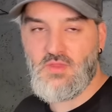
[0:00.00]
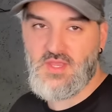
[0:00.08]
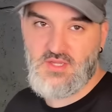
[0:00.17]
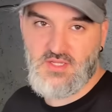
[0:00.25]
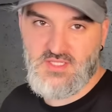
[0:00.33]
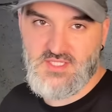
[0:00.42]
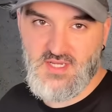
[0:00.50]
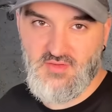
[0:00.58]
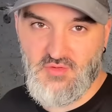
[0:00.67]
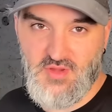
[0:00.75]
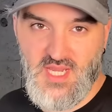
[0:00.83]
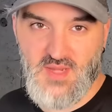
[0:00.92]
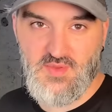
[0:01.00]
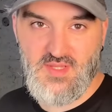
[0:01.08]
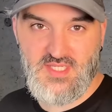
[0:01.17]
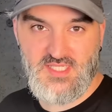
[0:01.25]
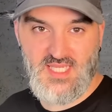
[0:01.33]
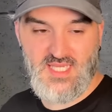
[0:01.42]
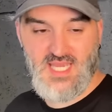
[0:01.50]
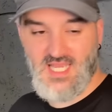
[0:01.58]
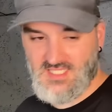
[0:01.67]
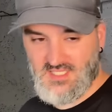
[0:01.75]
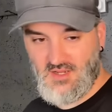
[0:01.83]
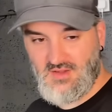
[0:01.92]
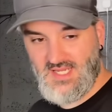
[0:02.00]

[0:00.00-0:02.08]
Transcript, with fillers: that you can see it through here, but this is a Casio